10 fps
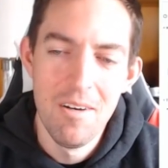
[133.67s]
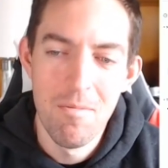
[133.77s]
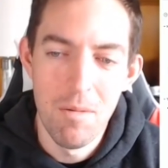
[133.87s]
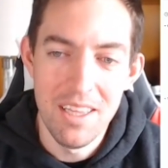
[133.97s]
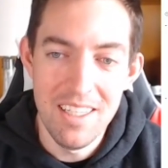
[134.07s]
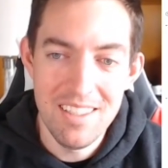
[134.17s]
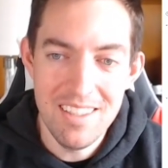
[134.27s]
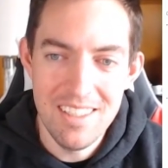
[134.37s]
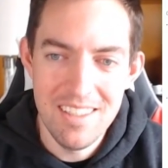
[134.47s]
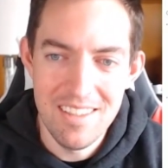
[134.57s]
But this
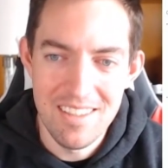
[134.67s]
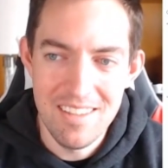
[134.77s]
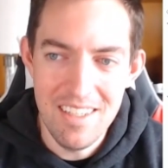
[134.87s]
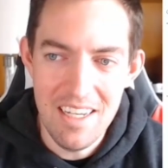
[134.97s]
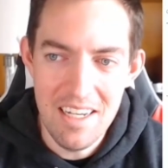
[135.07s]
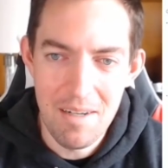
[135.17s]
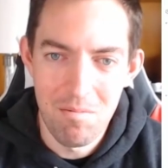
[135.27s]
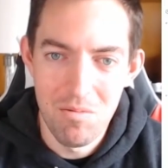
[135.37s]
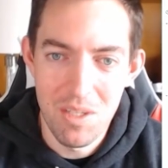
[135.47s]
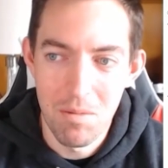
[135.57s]
is
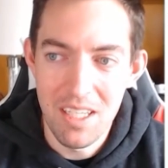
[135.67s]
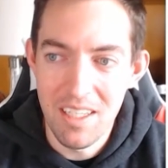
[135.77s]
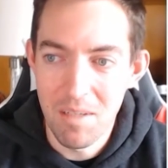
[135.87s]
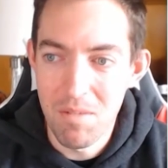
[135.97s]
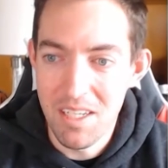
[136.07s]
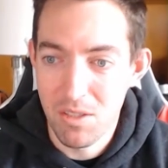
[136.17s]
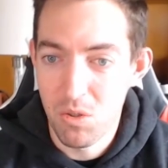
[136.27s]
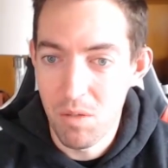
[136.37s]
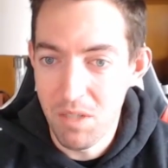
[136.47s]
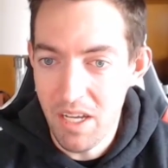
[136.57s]
something that can be
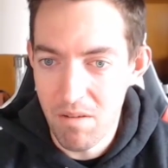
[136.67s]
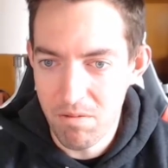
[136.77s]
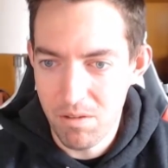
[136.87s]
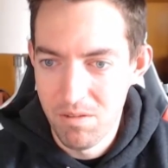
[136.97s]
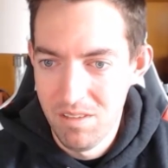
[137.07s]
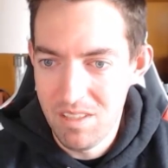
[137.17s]
extremely helpful